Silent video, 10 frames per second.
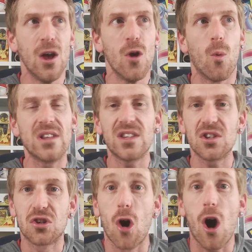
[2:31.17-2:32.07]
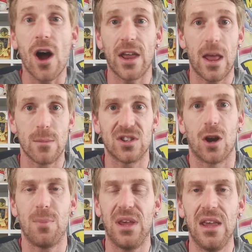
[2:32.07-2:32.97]
Once it's gone at
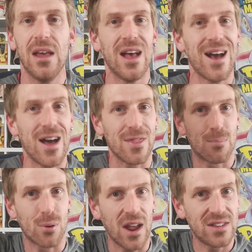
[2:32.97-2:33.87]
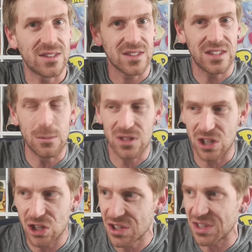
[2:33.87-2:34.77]
MSRP, uh, the price seems to
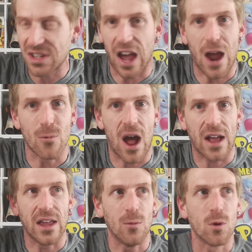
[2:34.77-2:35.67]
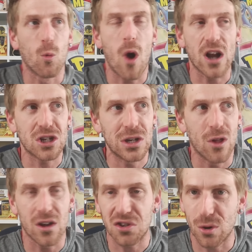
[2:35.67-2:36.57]
just skyrocket. We're watching
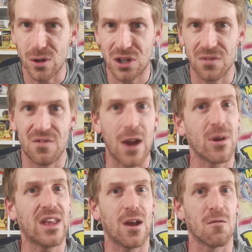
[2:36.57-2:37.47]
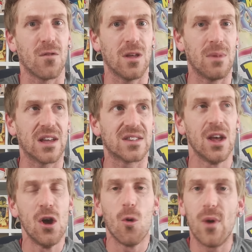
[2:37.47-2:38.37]
Lost Origin very carefully because
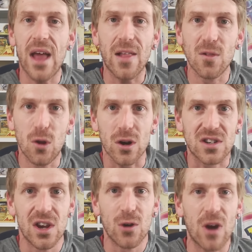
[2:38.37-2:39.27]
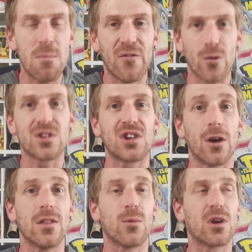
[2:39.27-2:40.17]
when I looked right before
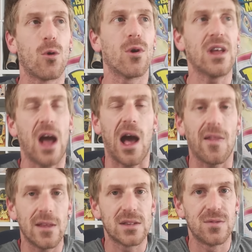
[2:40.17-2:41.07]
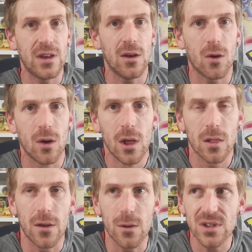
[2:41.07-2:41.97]
starting the recording on this video,
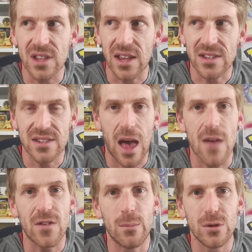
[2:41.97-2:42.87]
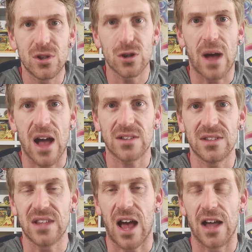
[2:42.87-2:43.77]
there was like seven booster
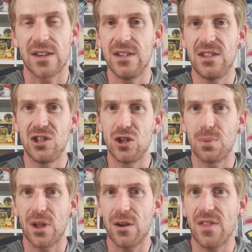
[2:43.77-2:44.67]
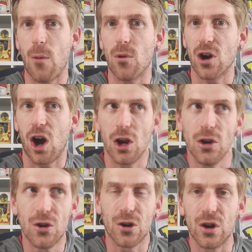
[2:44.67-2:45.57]
boxes on TCG Player that were
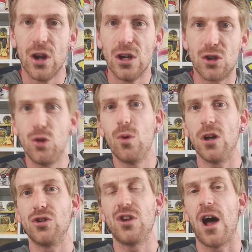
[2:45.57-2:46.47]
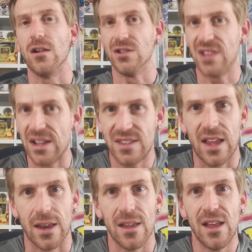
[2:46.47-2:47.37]
under $200. That's
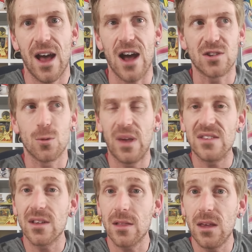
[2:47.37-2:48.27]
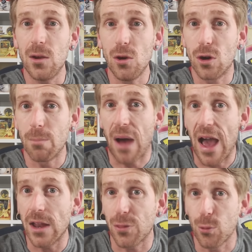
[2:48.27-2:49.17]
it. Uh, so basically, you could buy
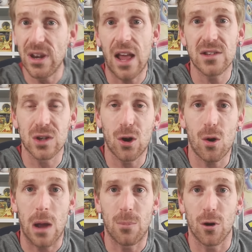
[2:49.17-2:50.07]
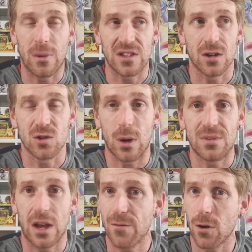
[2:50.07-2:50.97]
it three days ago on Pokemon Center's
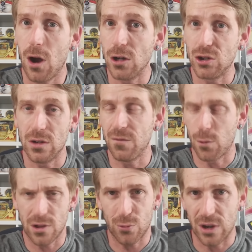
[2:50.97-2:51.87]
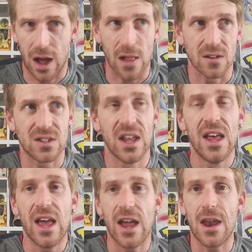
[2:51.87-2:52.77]
website for $143,
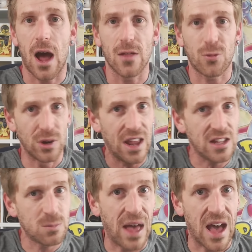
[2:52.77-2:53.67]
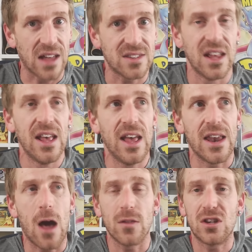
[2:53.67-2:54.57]
and uh, three days past, and
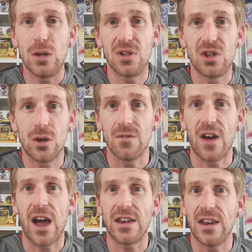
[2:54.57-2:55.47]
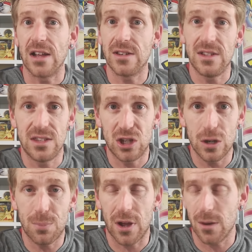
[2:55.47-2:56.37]
now the cheapest you can find it on
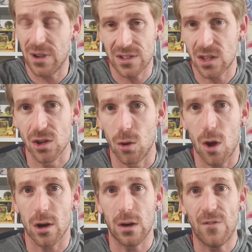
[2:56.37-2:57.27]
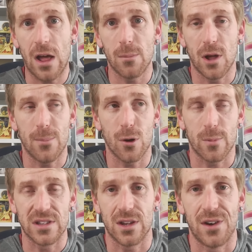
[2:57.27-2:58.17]
TCG Player because it's no longer available on
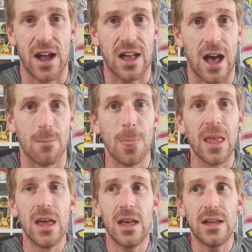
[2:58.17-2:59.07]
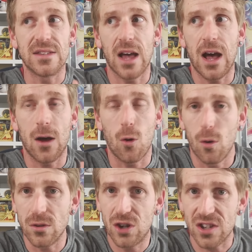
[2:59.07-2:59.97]
PokemonCenter.com is uh, just